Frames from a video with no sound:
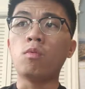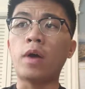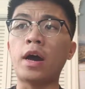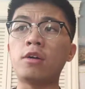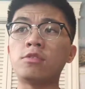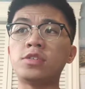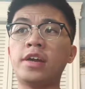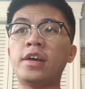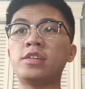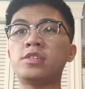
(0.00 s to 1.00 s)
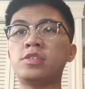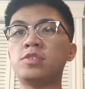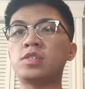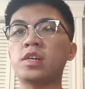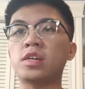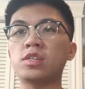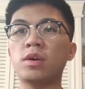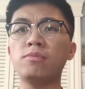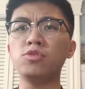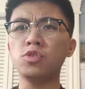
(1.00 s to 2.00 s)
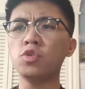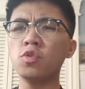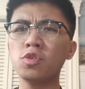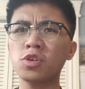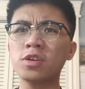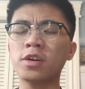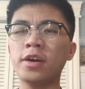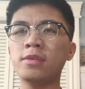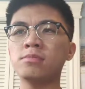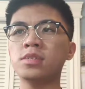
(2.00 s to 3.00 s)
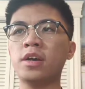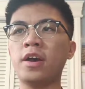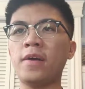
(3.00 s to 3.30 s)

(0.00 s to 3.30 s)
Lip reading: wow, they introduced like some new good games,